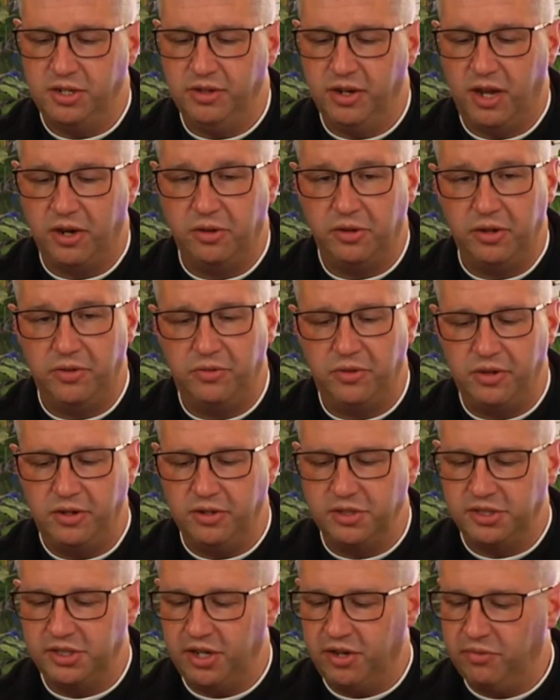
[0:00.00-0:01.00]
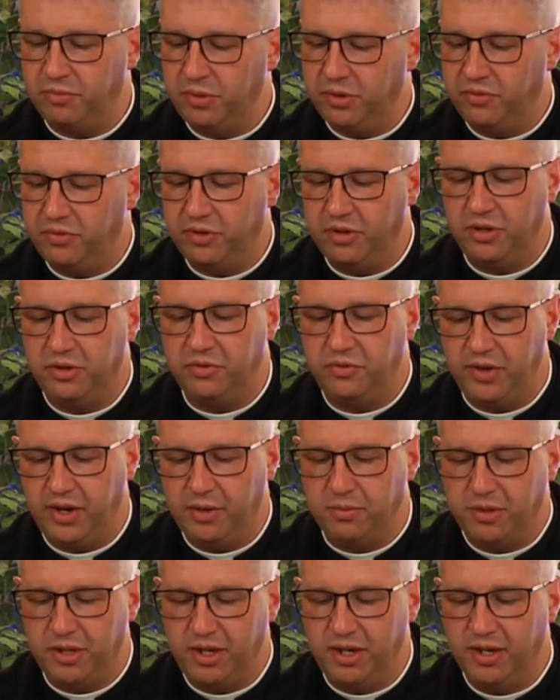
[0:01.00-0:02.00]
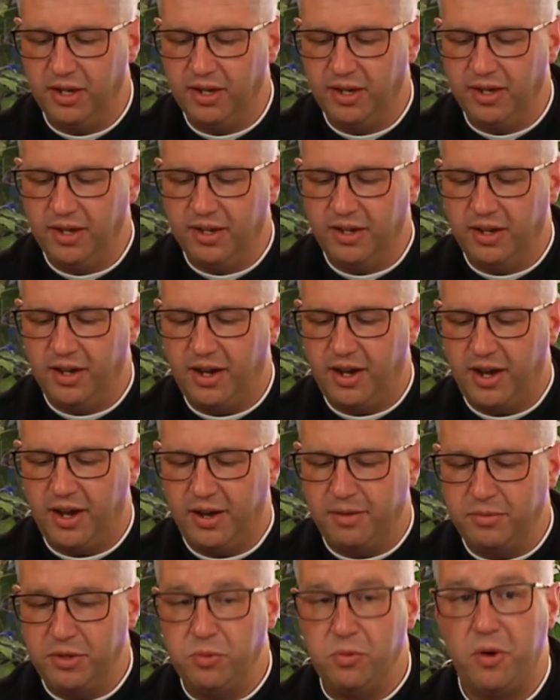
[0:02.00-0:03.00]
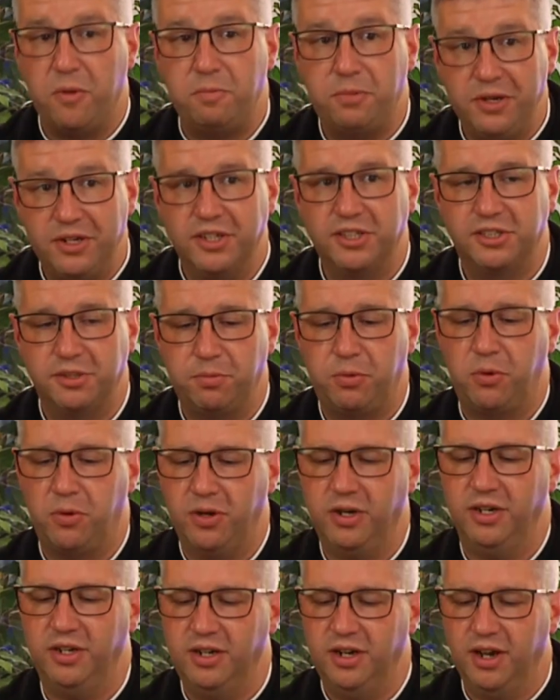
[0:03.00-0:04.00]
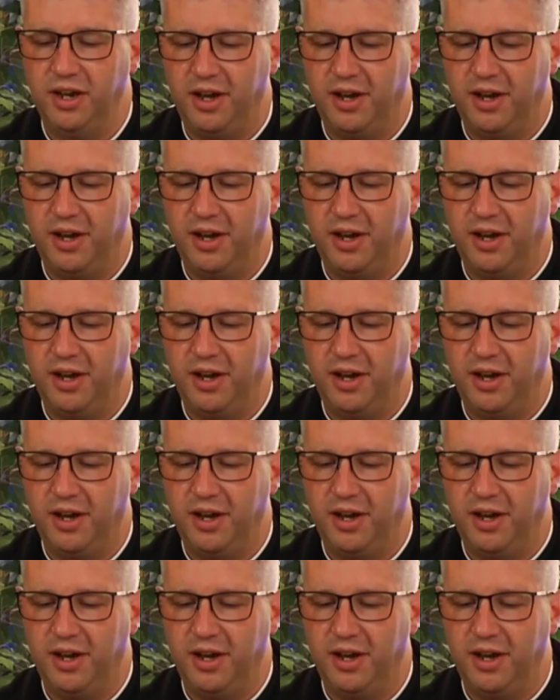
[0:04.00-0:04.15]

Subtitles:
not only for yourself, but for your family. You won't be disappointed.